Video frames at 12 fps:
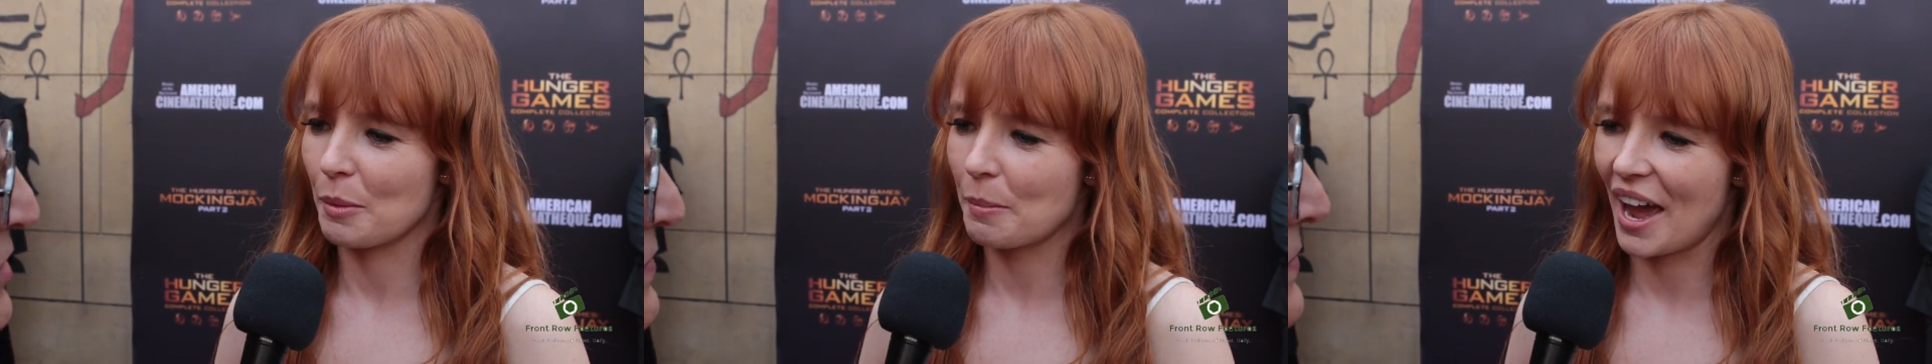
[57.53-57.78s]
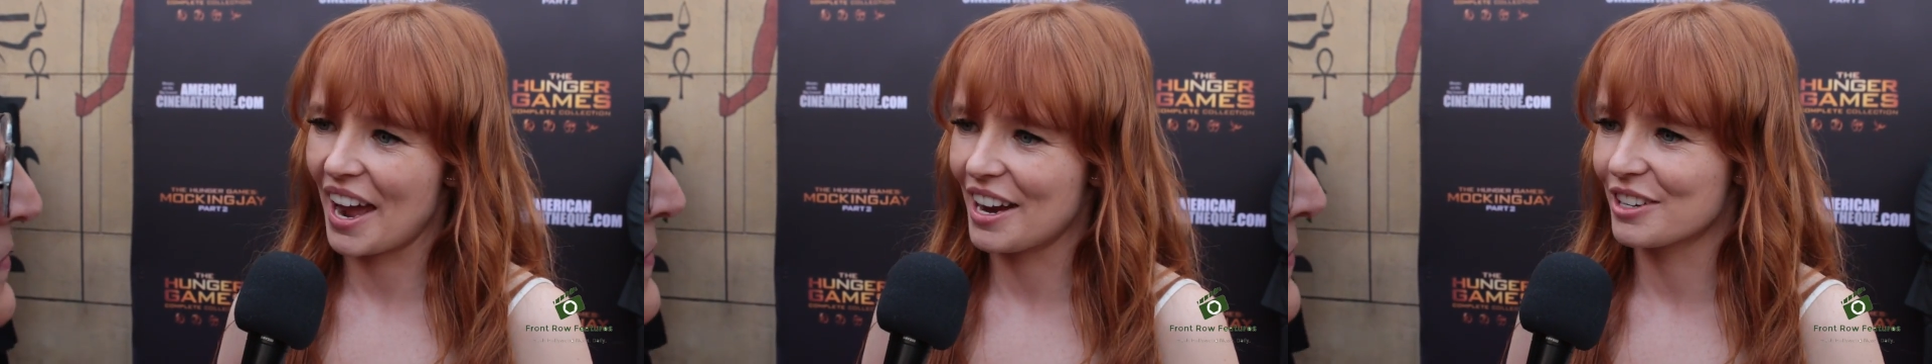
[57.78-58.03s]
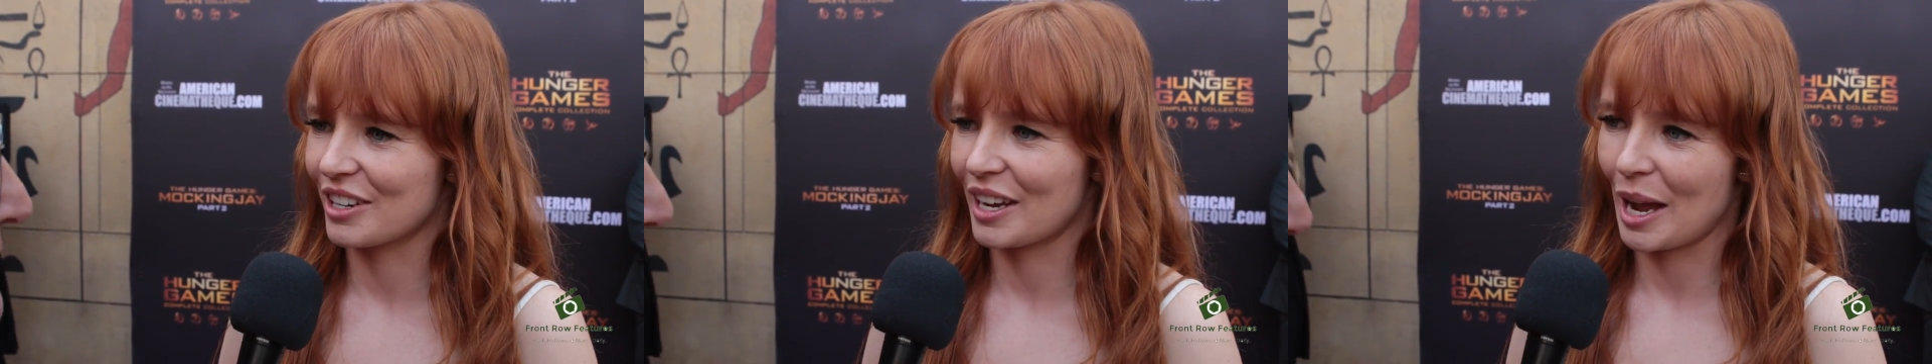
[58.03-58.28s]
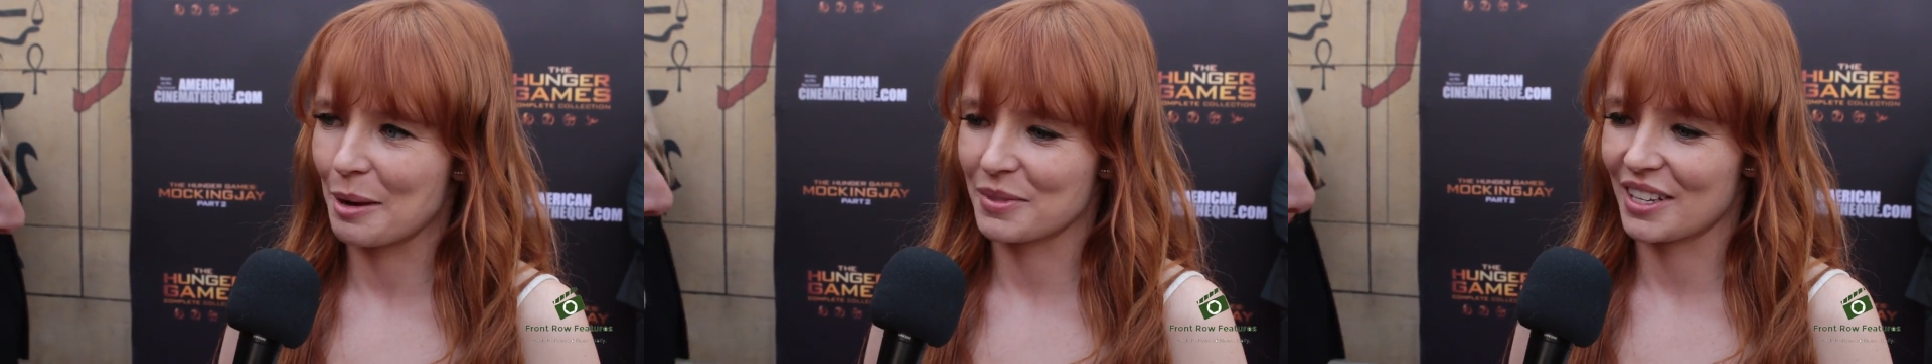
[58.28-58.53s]
the page
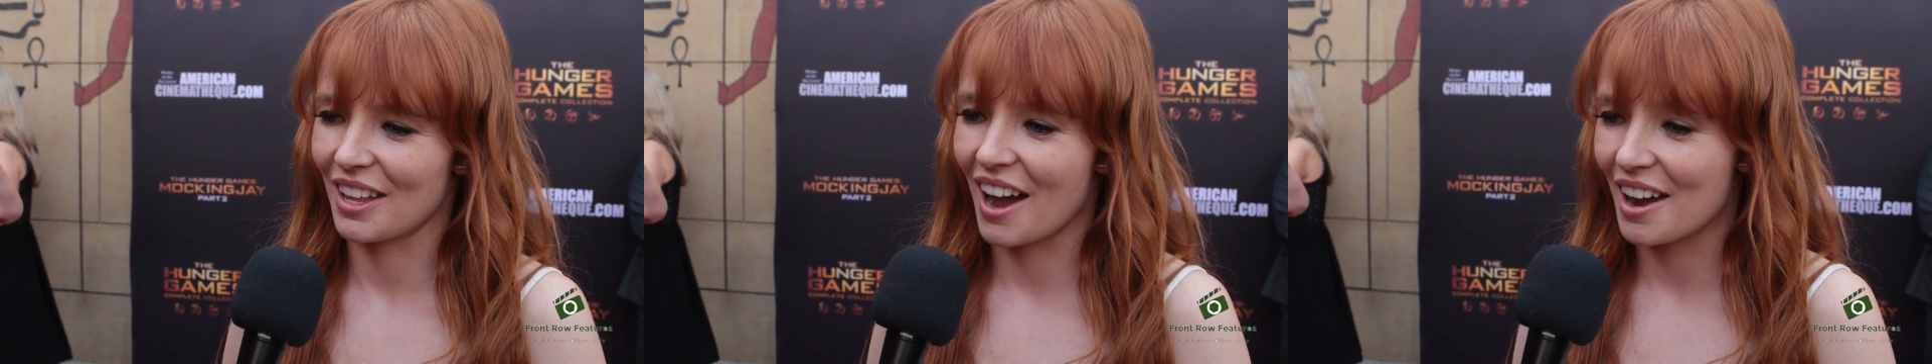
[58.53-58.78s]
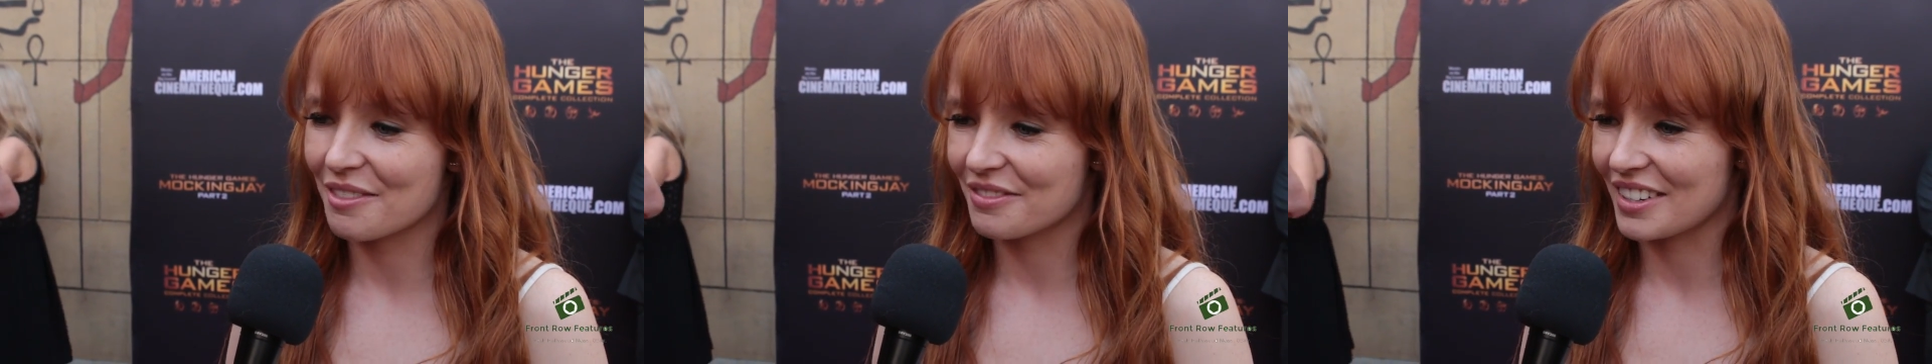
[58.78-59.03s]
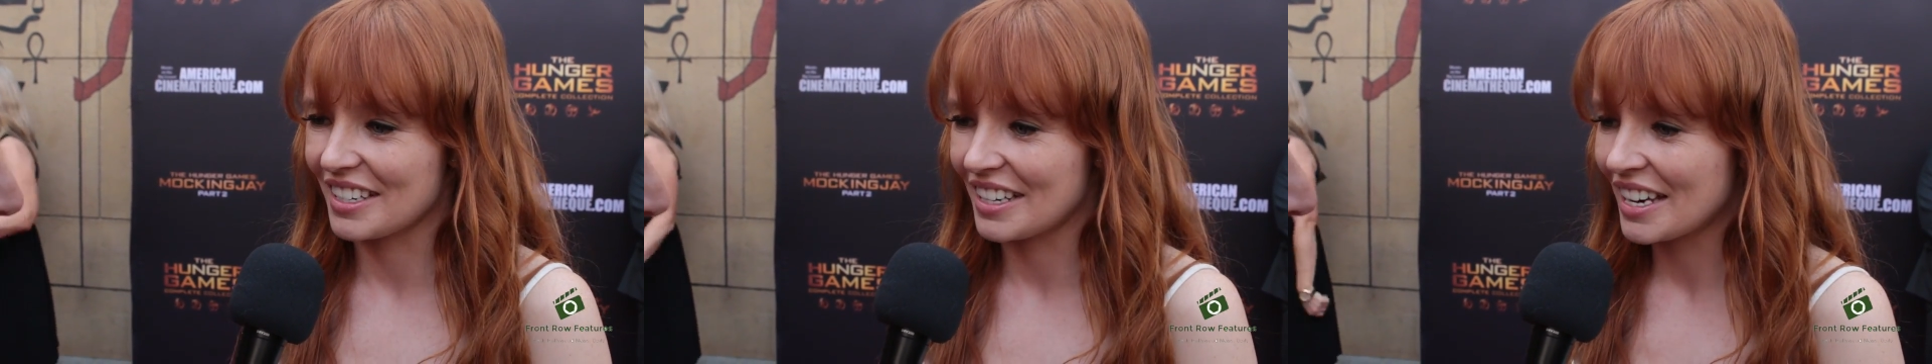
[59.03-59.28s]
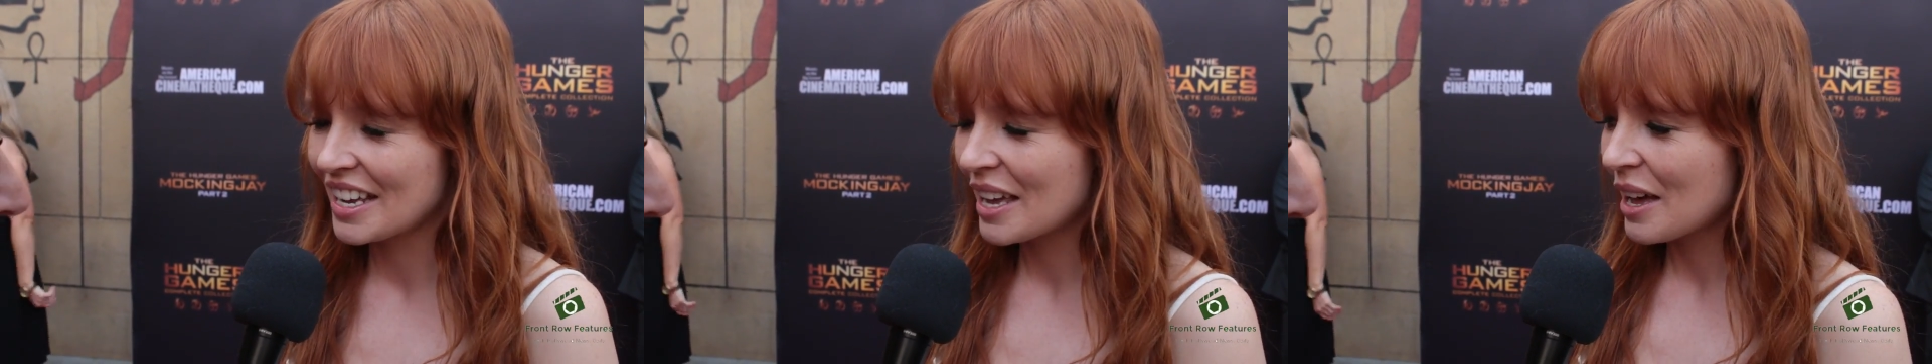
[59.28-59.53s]
and came to life. And